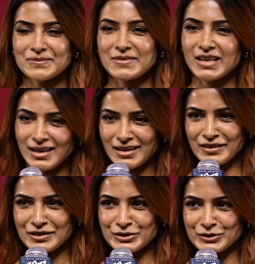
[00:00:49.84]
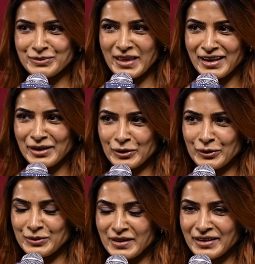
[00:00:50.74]
I love you too. Thank you.
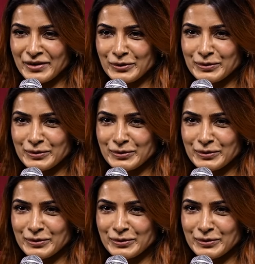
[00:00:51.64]
Thank you.